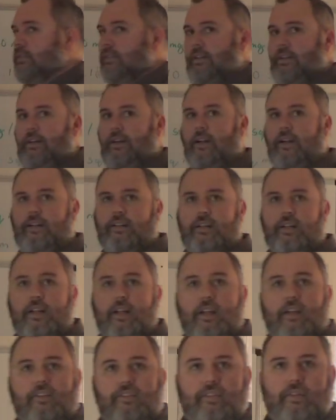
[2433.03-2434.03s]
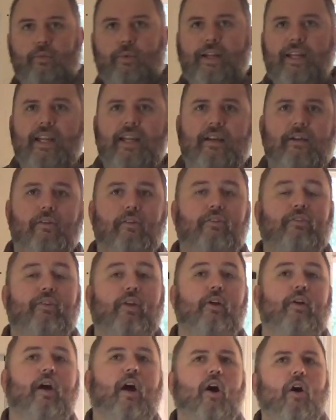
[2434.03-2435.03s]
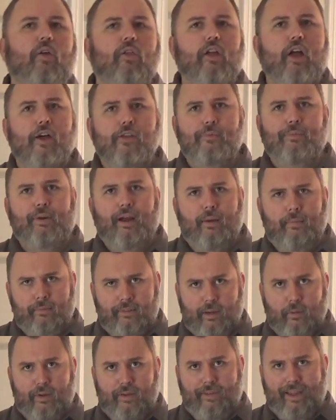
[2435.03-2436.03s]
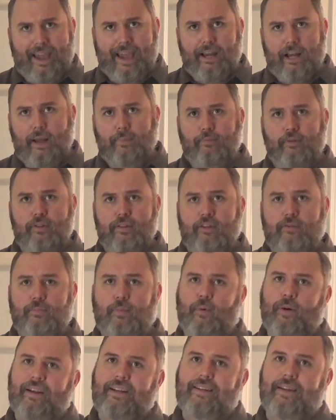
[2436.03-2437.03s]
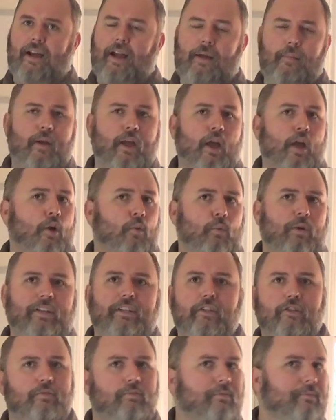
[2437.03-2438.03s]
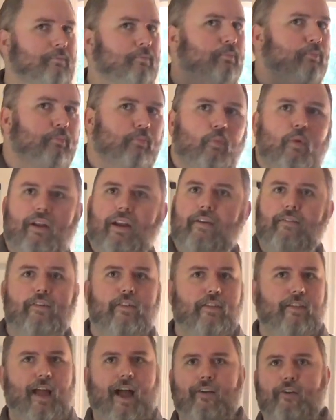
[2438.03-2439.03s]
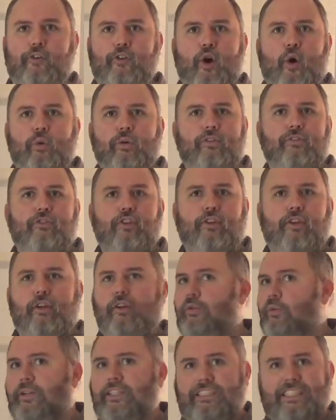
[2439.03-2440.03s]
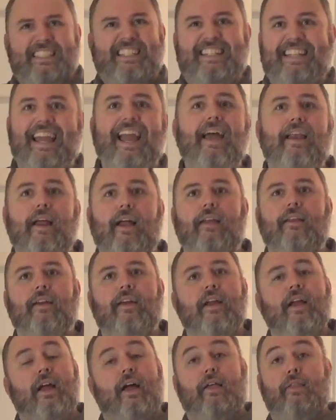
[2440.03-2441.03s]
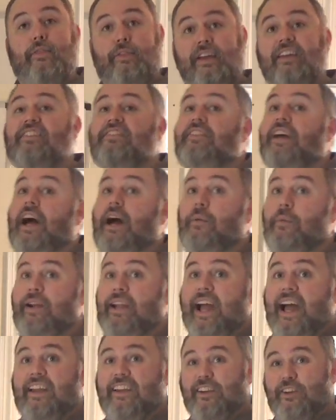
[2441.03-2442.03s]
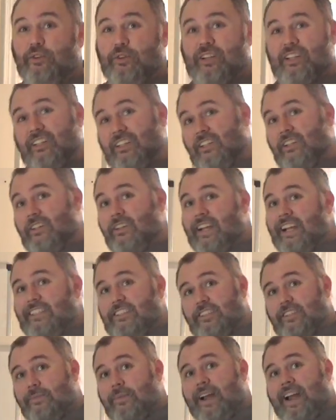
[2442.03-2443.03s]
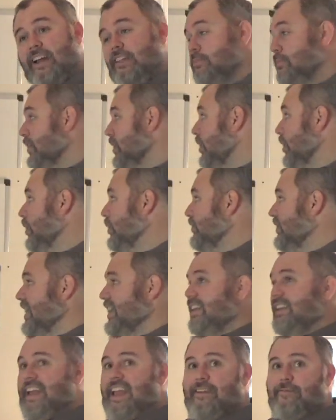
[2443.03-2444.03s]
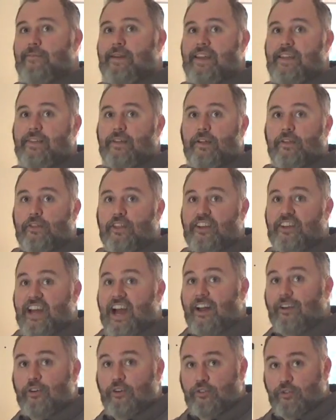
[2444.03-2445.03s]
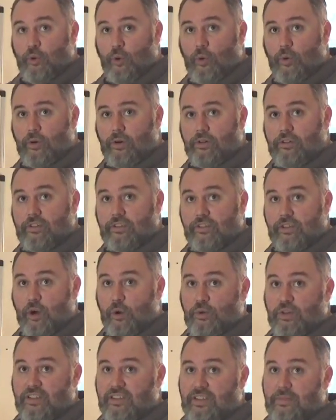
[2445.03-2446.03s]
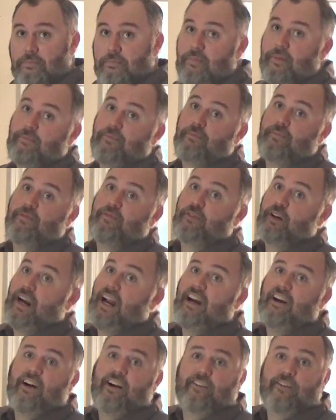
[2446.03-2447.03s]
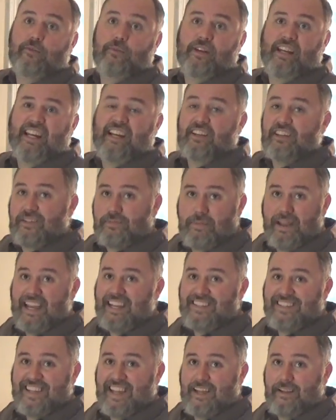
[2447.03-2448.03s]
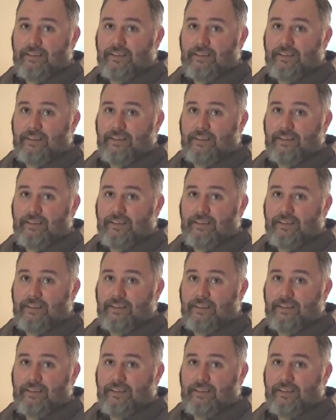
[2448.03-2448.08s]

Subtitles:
All right. So all the other problems that we've had up to this point in time, we just whatever the doctor told us to do, we just did it. This time we had to do a little extra math because it gave me the doctor's orders told us for however much space